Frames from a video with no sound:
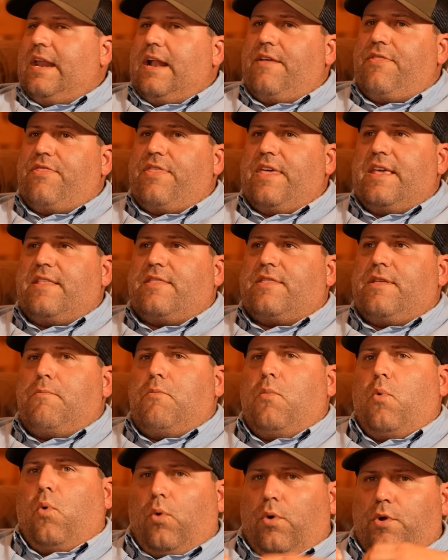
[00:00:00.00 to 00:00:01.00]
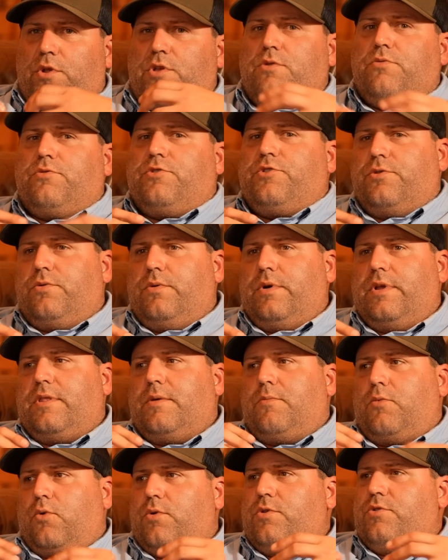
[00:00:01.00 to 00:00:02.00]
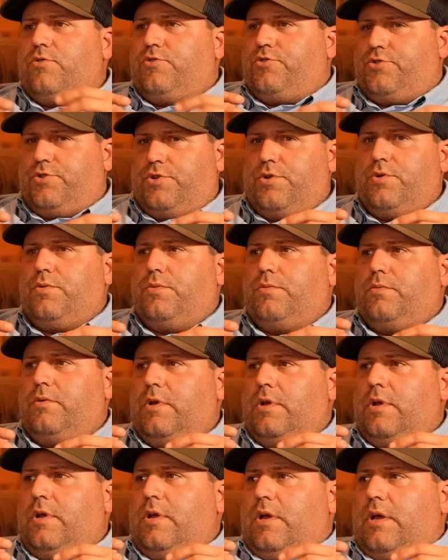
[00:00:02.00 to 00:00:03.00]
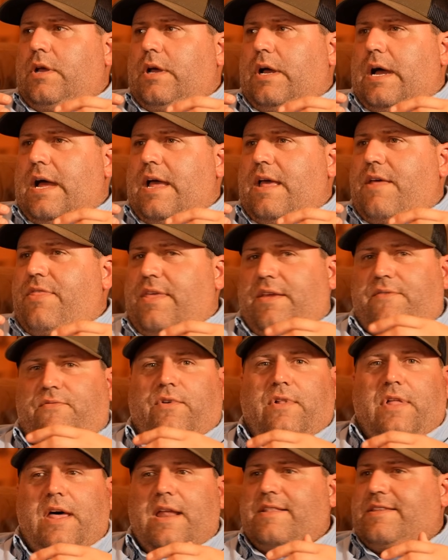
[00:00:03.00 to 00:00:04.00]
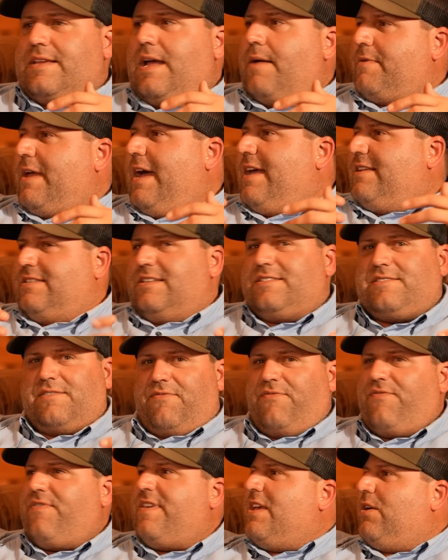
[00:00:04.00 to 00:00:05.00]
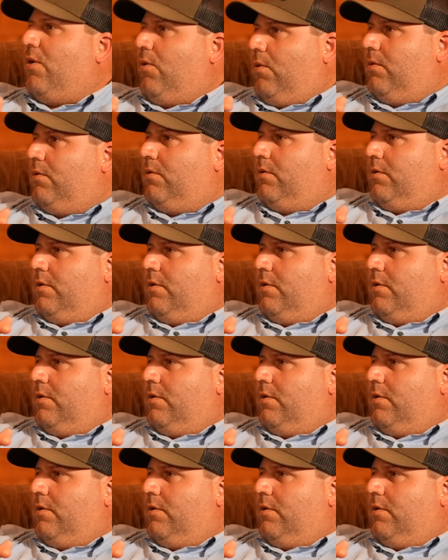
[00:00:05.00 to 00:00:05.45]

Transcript: I think the more you do it, the more you shoot. I think for a lot of top guys, it's a feel.